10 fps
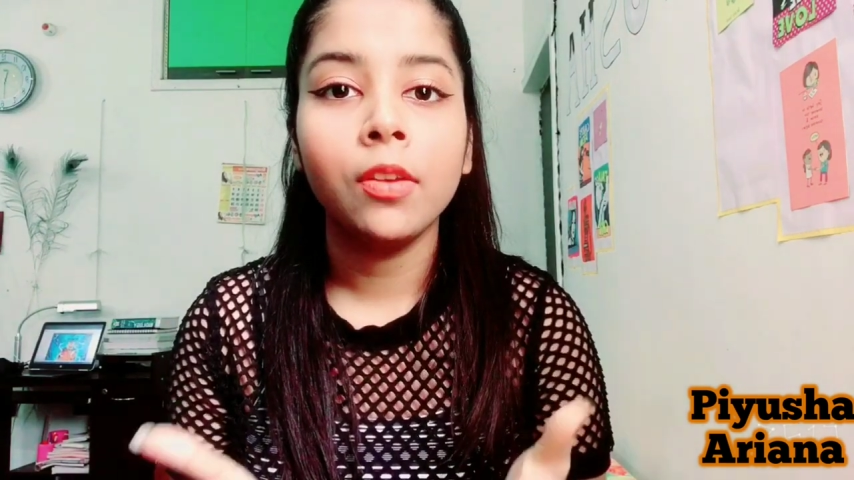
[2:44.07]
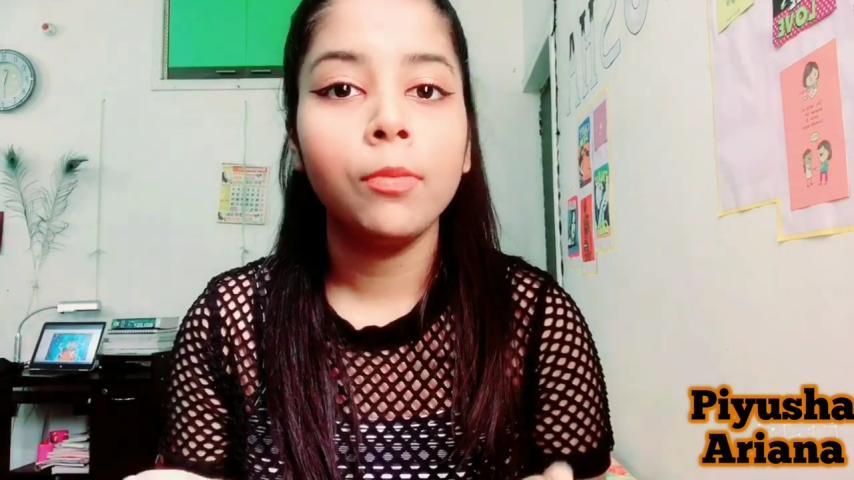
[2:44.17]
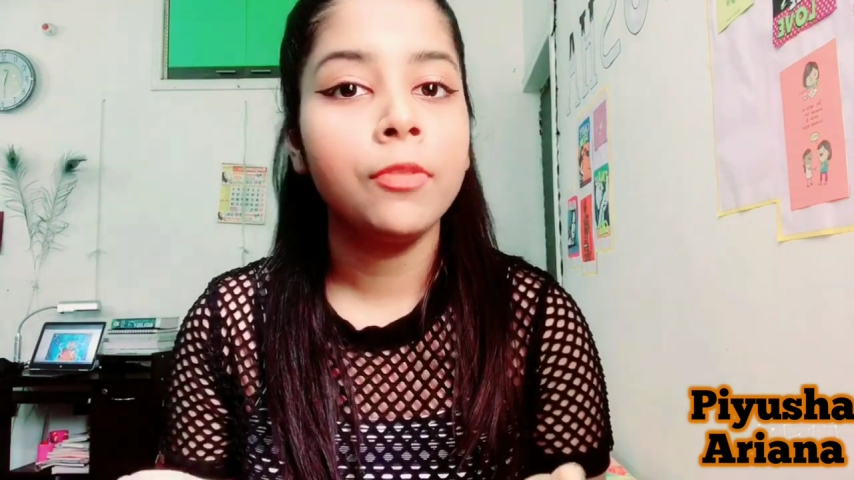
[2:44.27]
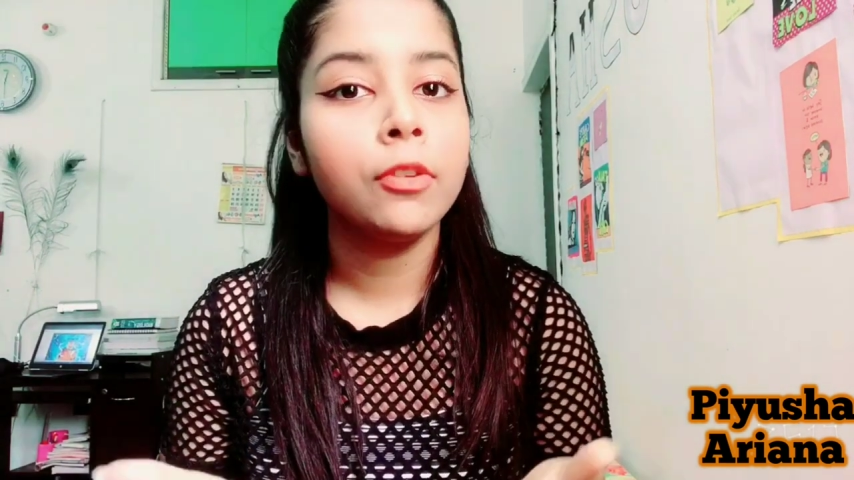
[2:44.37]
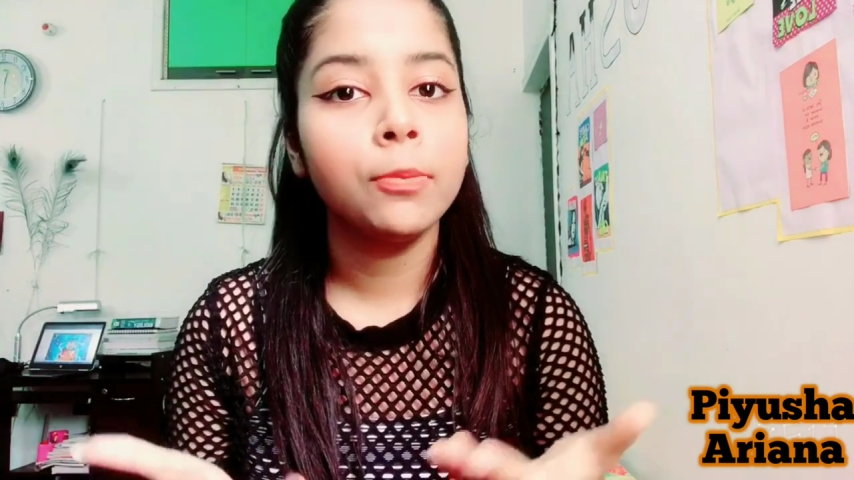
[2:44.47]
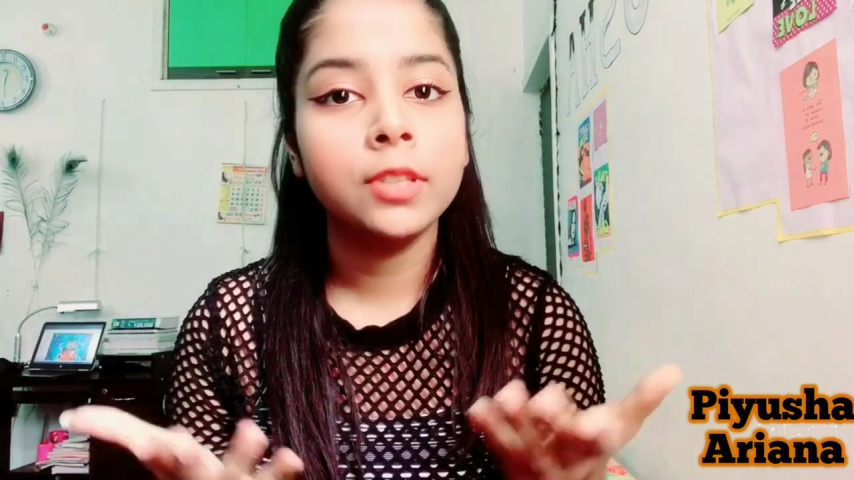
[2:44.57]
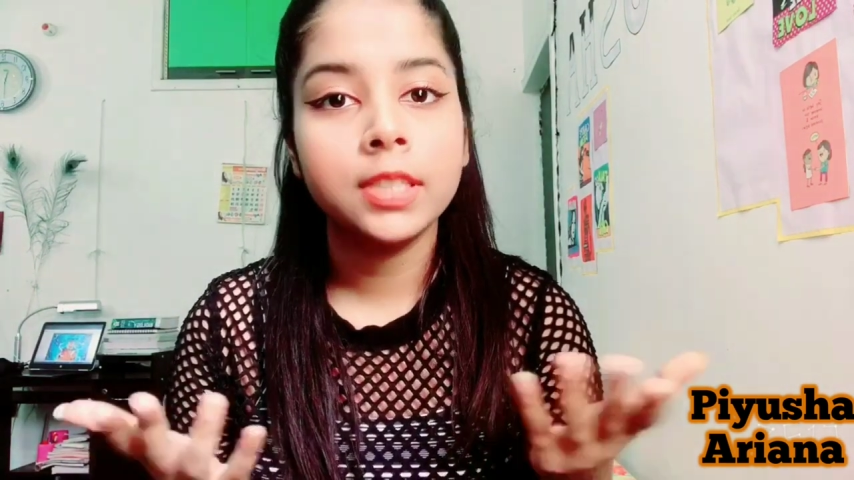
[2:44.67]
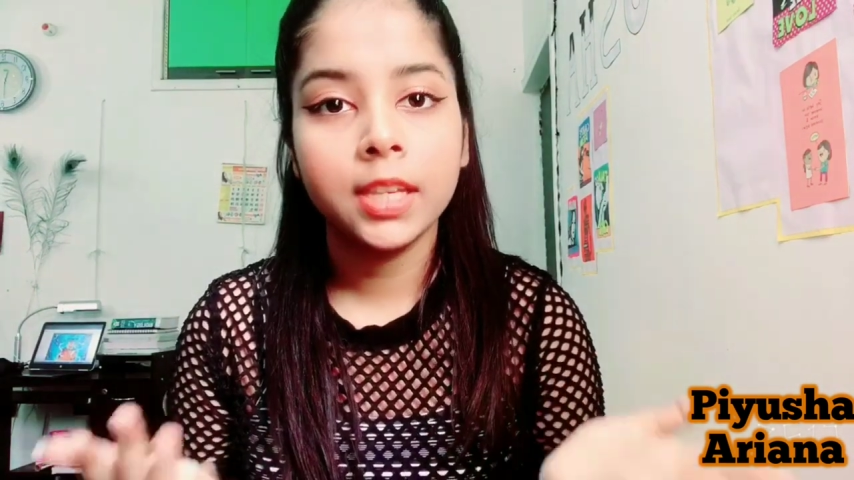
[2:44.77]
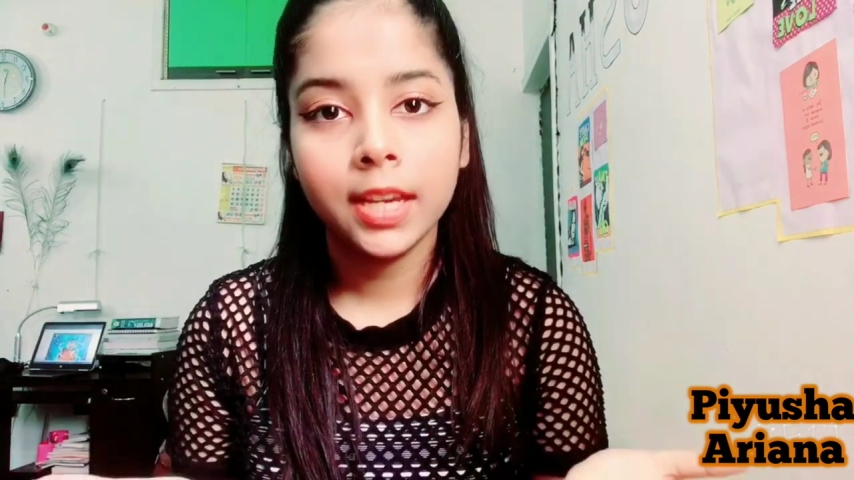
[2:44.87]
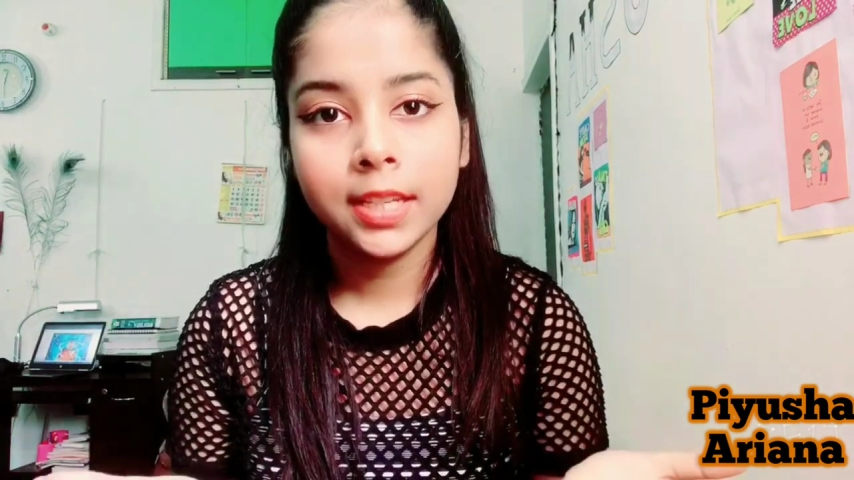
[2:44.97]
there will be few
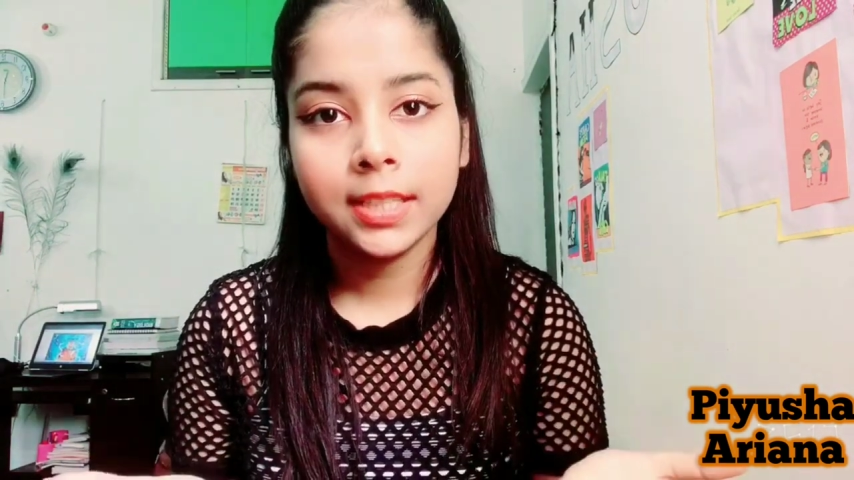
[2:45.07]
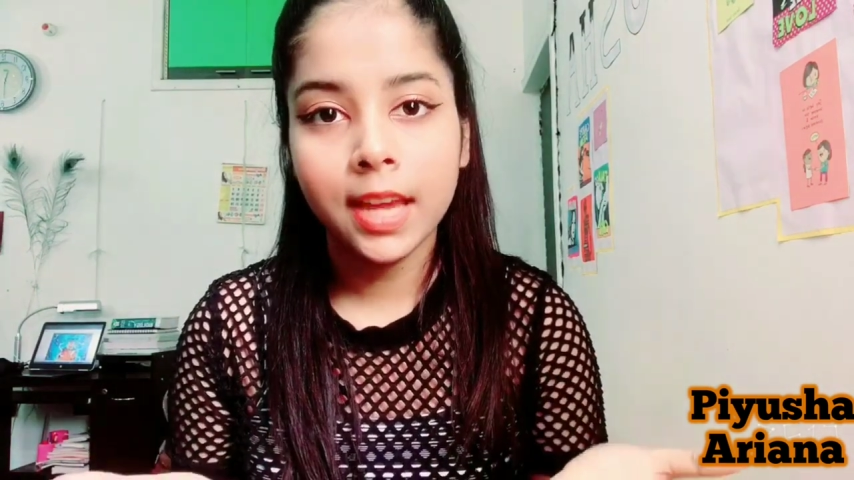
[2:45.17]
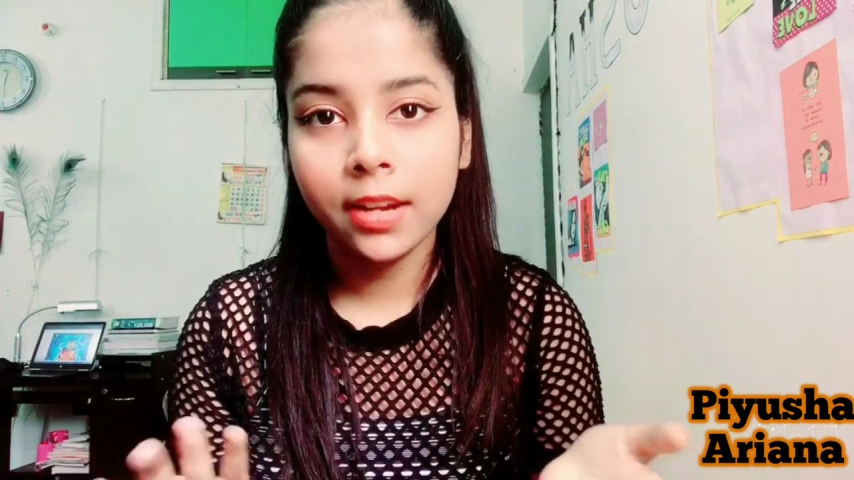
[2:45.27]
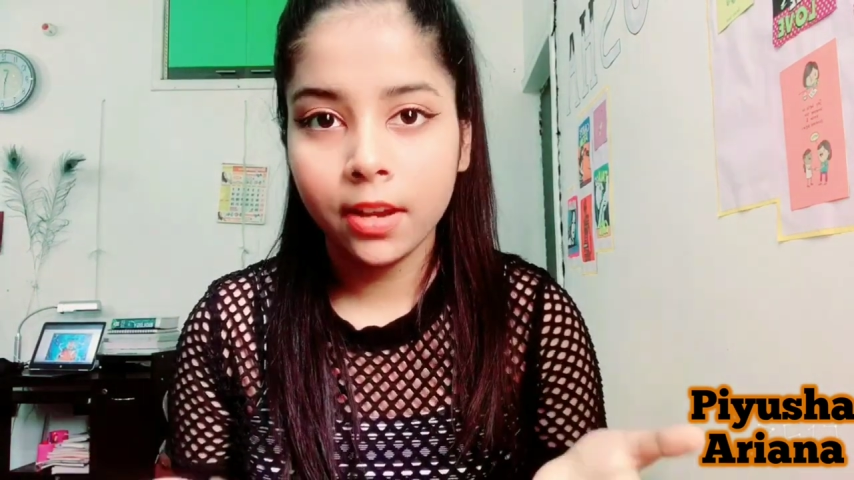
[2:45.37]
mistakes